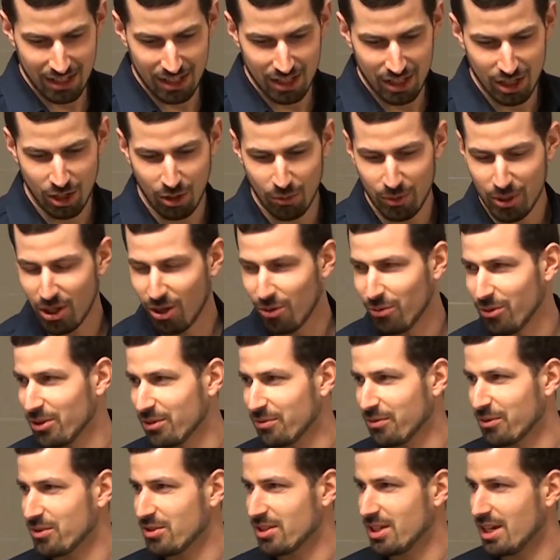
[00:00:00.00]
We don't want to
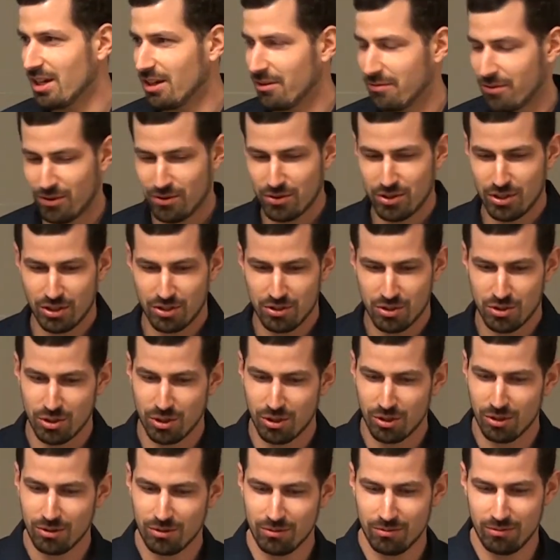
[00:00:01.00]
forsake version
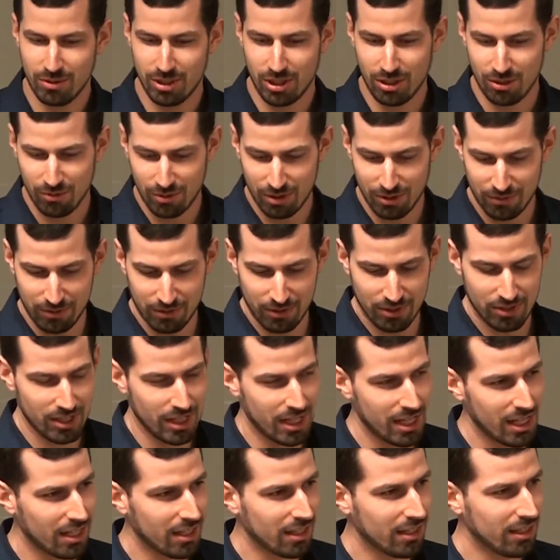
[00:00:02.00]
control. We don't want to
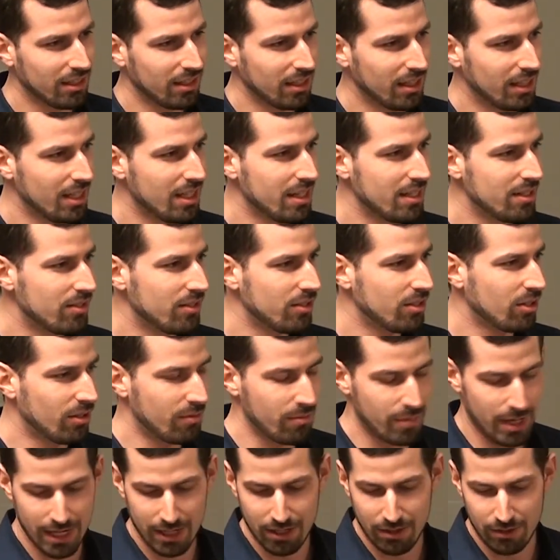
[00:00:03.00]
forsake easier
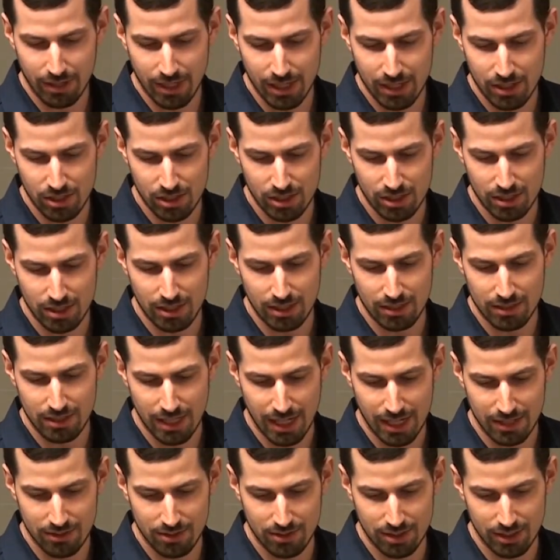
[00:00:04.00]
migration and
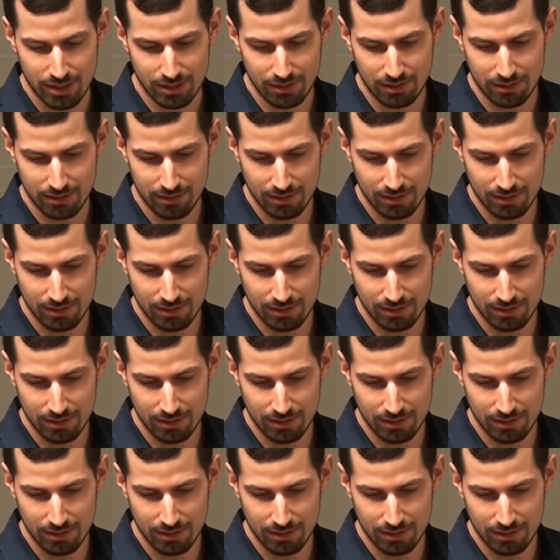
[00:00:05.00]
testing,